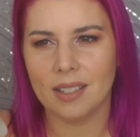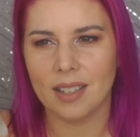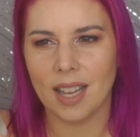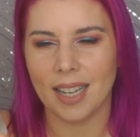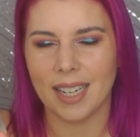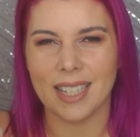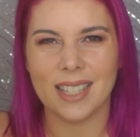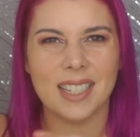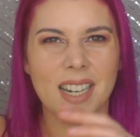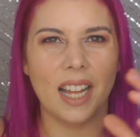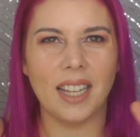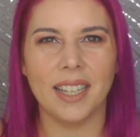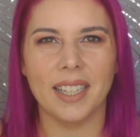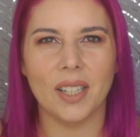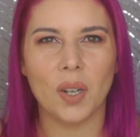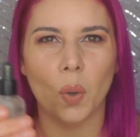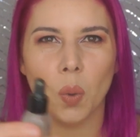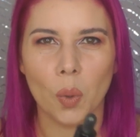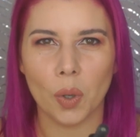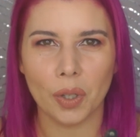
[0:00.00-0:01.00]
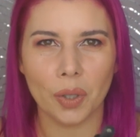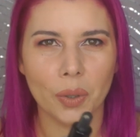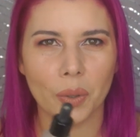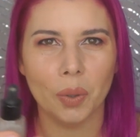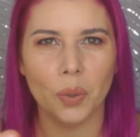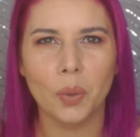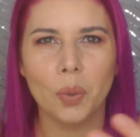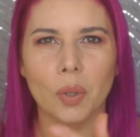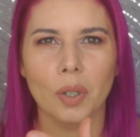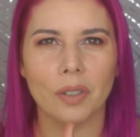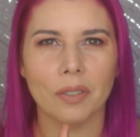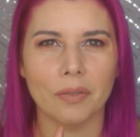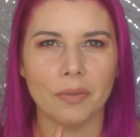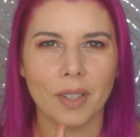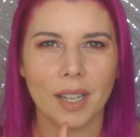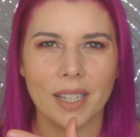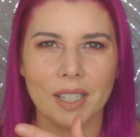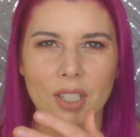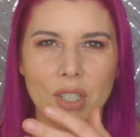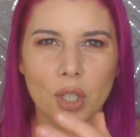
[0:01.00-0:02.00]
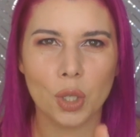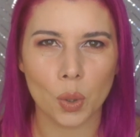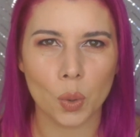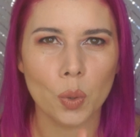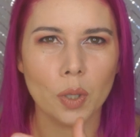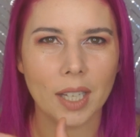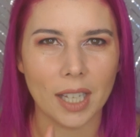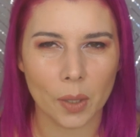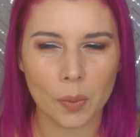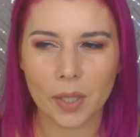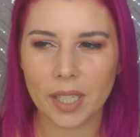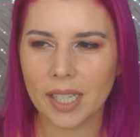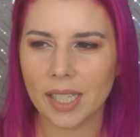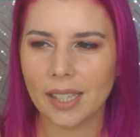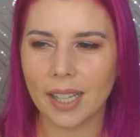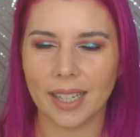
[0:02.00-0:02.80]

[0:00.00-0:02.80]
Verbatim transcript: and it's not like oil or like too liquidy,